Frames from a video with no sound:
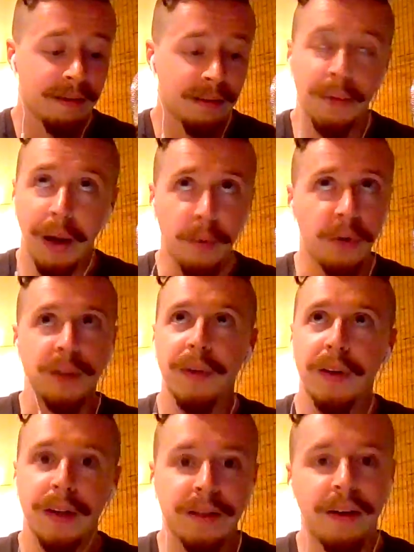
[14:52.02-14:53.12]
got more
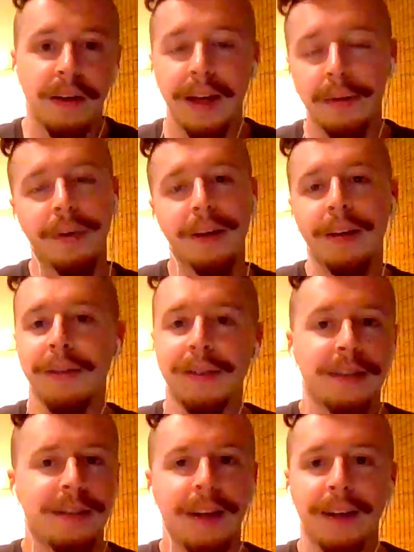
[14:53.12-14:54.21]
experience and all that. But it's
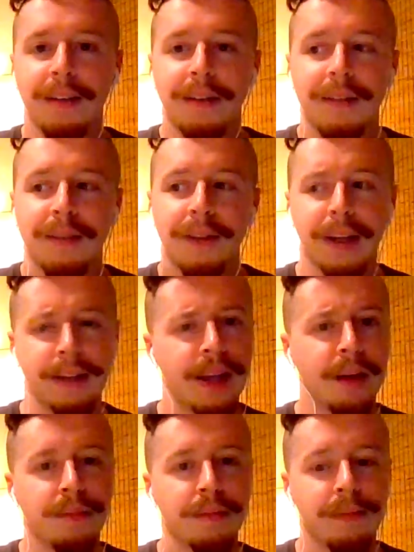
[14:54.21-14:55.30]
just like
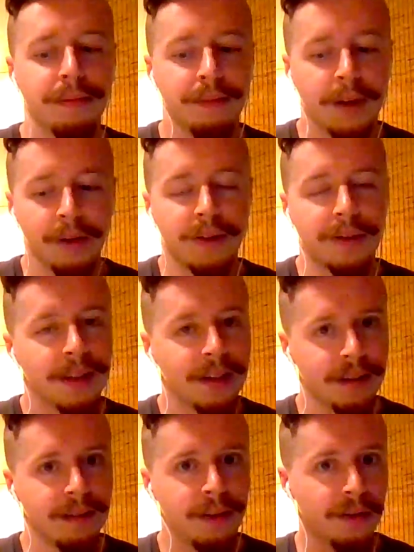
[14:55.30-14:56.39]
damn, you're just
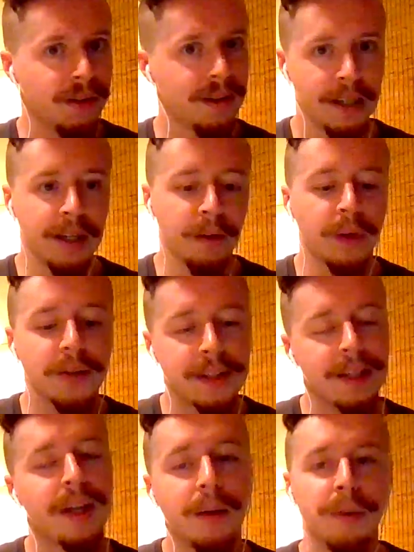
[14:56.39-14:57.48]
seeing it. When you
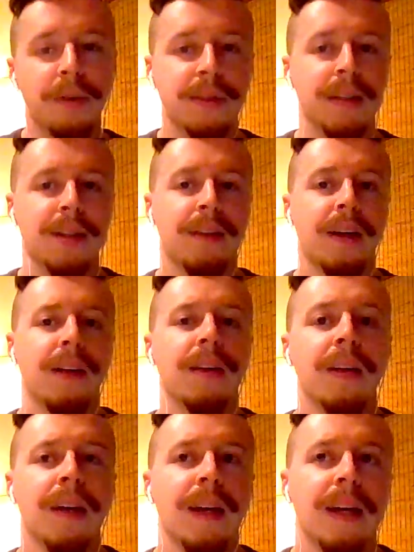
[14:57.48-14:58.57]
see it in person, it's kind of
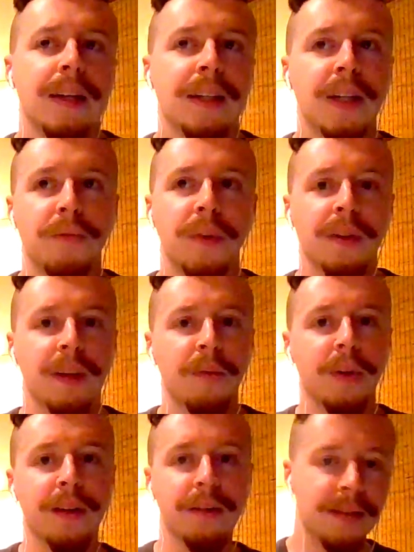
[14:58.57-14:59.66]
different than
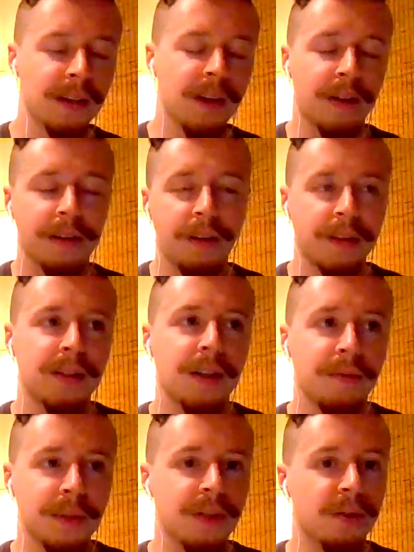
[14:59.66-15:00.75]
when you see like all the
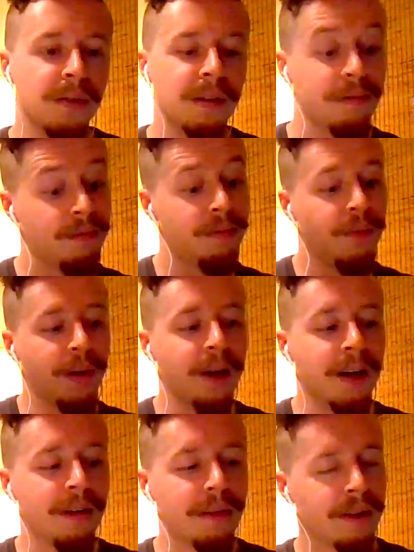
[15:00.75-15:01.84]
stuff he's doing, putting it
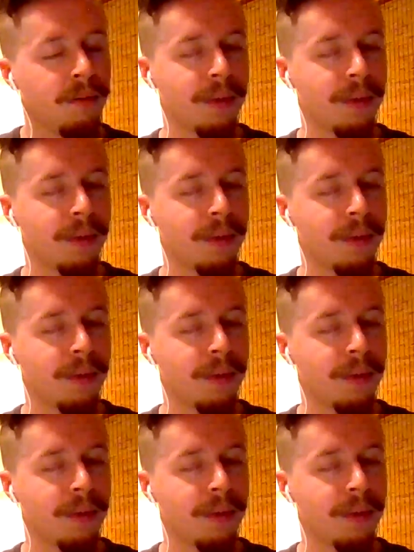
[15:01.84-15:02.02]
out. You're like, oh my